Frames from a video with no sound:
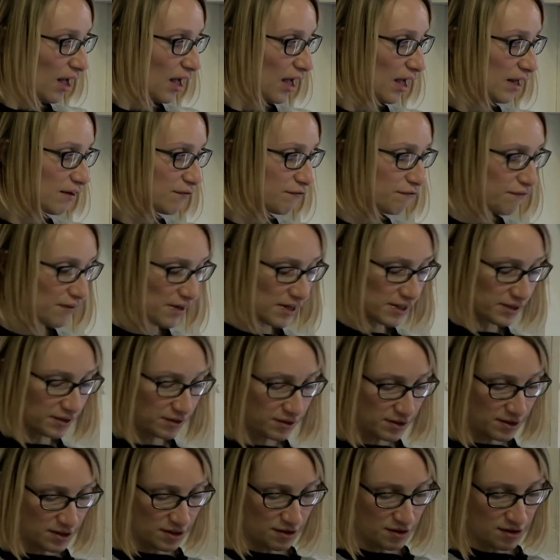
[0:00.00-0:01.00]
And
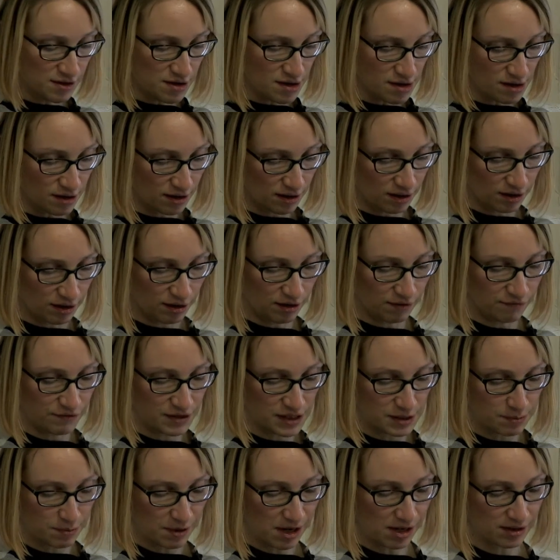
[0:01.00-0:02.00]
finally,
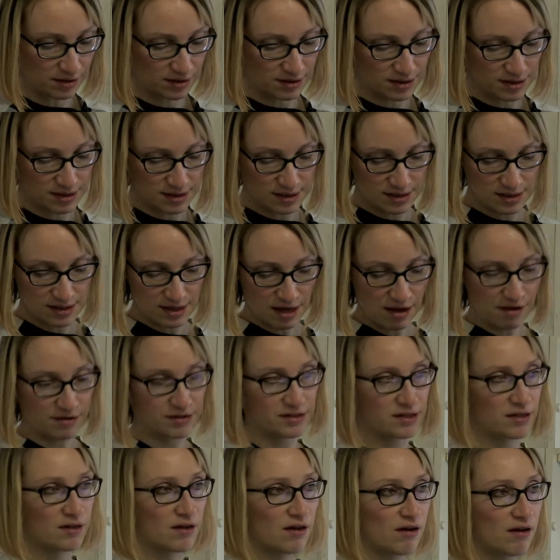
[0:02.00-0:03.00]
these practices
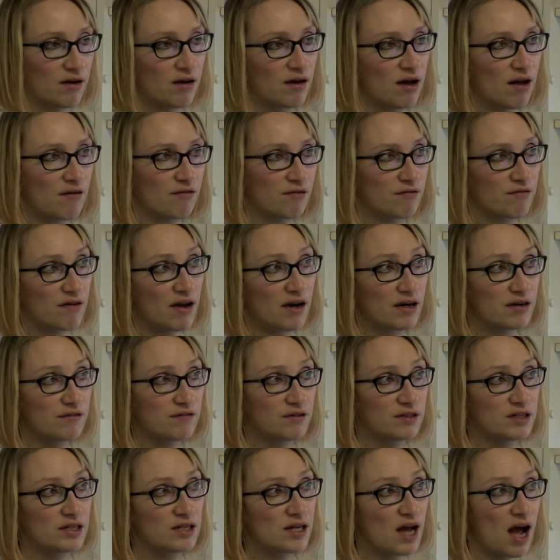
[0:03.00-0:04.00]
have a
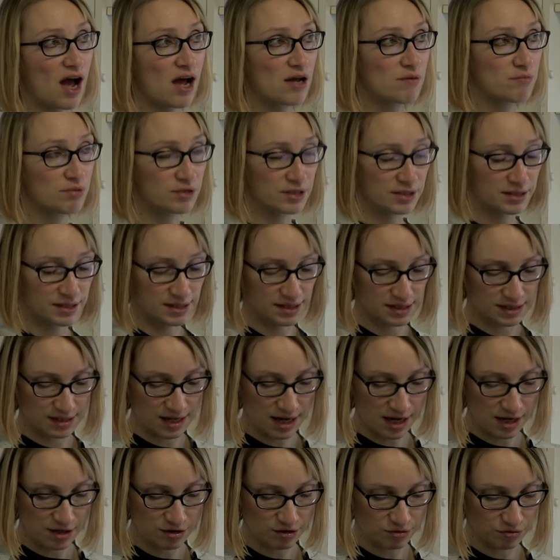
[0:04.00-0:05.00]
very hybrid
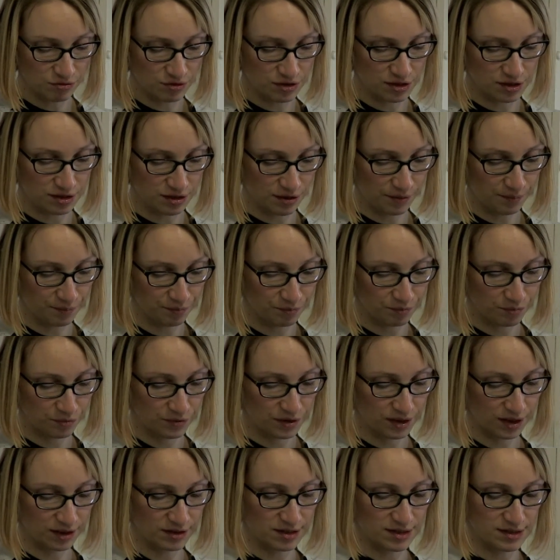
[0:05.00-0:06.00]
status.
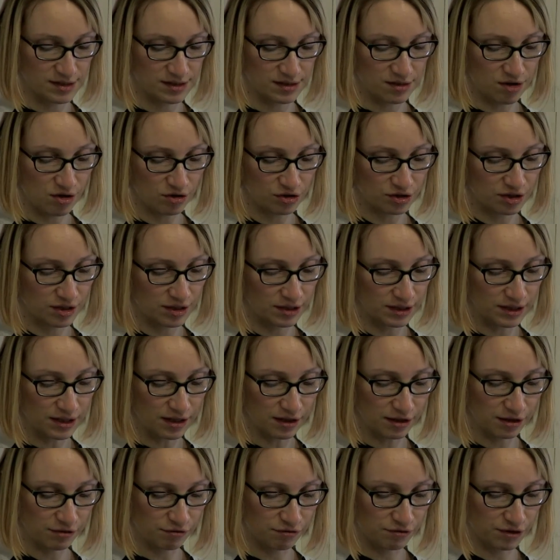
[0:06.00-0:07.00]
It is not
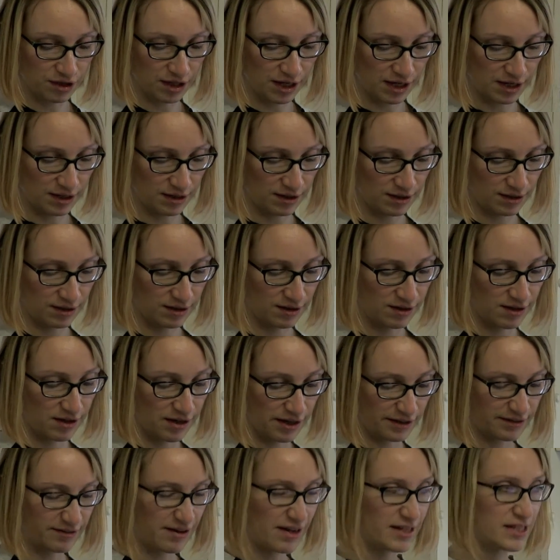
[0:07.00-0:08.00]
clear if we can
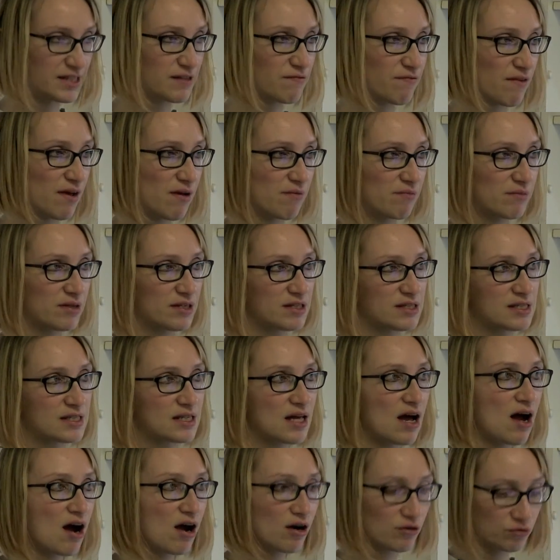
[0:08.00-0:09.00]
address them as
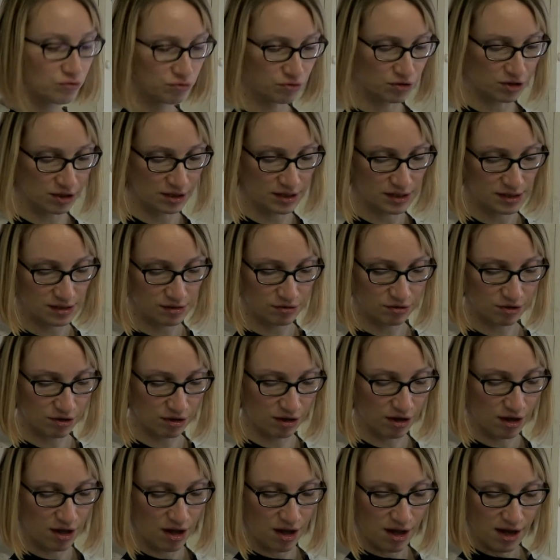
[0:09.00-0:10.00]
artworks
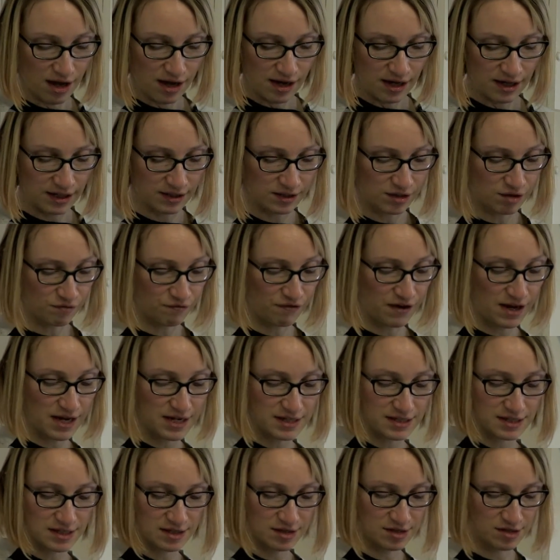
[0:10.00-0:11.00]
or
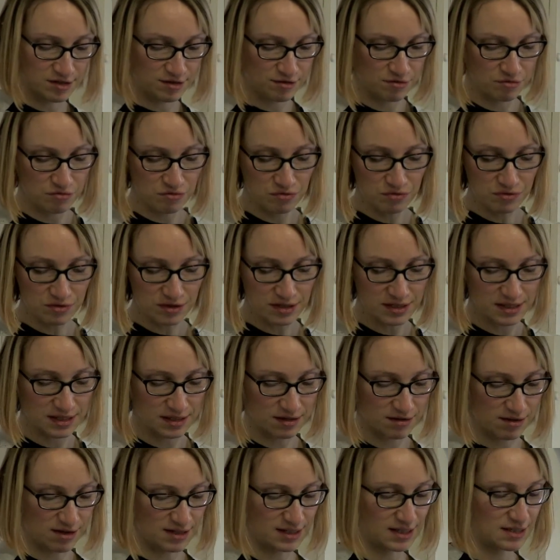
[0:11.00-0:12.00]
interfaces, tools,
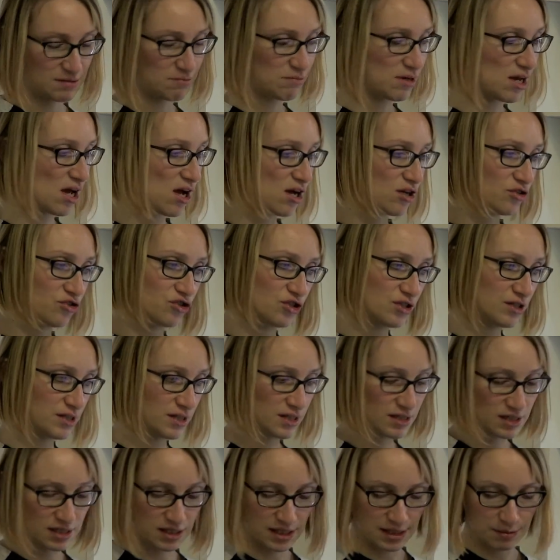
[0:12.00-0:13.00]
assemblages,
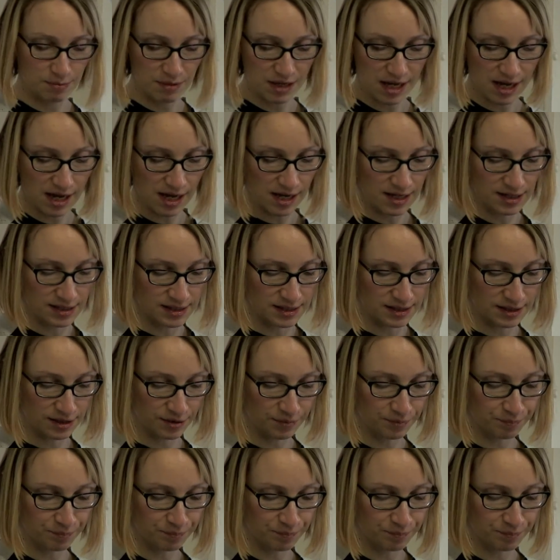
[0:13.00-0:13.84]
displays.